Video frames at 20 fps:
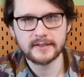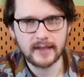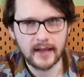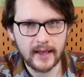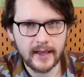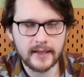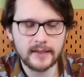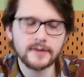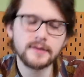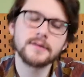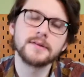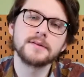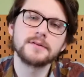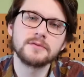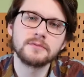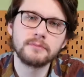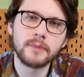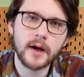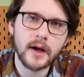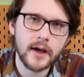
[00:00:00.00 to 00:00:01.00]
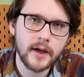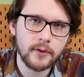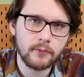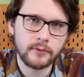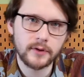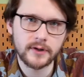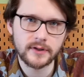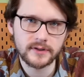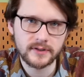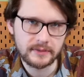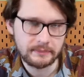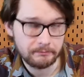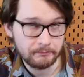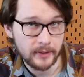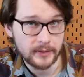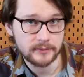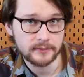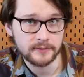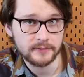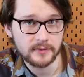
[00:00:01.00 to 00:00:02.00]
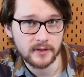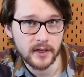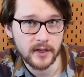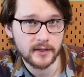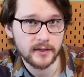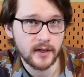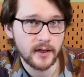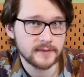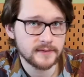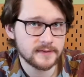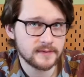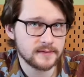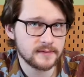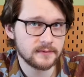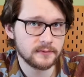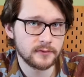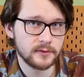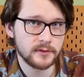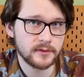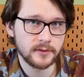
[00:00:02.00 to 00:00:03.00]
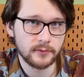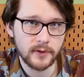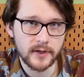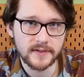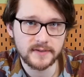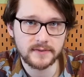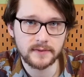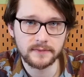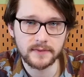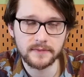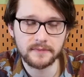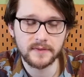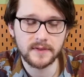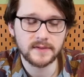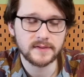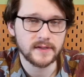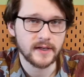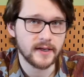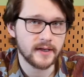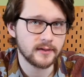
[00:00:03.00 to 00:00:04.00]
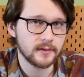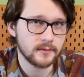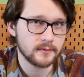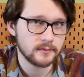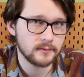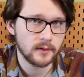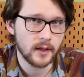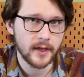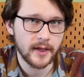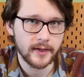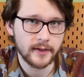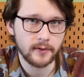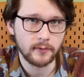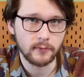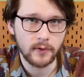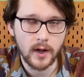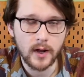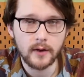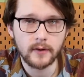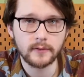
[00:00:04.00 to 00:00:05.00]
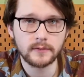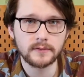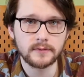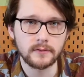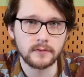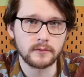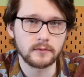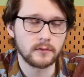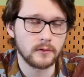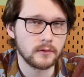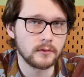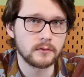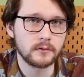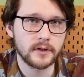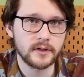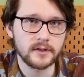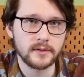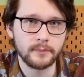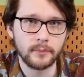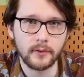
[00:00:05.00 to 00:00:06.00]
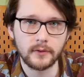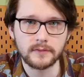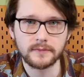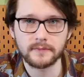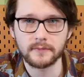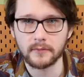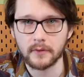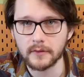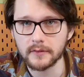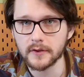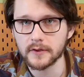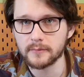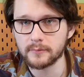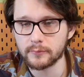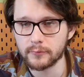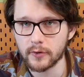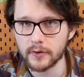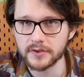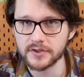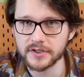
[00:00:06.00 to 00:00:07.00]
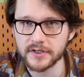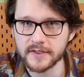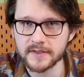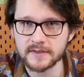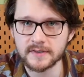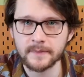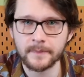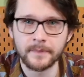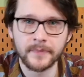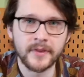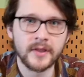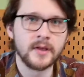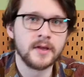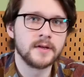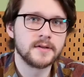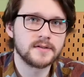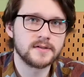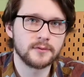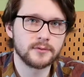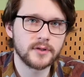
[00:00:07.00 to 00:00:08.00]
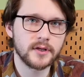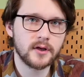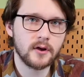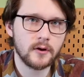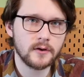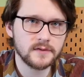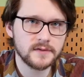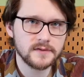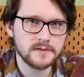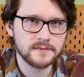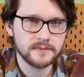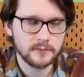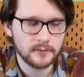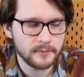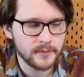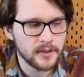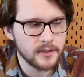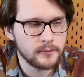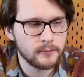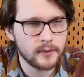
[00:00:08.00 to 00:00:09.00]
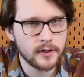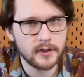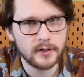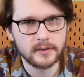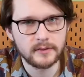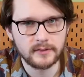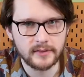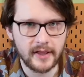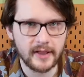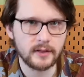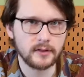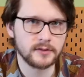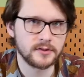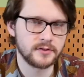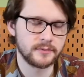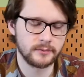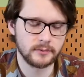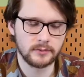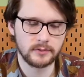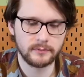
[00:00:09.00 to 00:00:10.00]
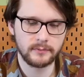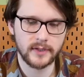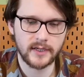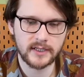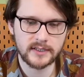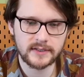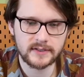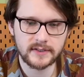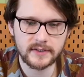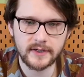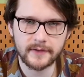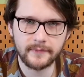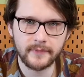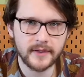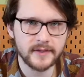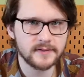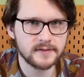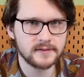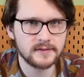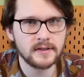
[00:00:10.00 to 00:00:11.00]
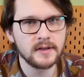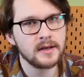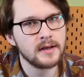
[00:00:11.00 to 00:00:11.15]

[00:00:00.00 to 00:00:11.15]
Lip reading: I needed to buy were the butterfly nuts. The rest of the things I had lying around or already bought for other projects, so the costs for me were negligible, but it's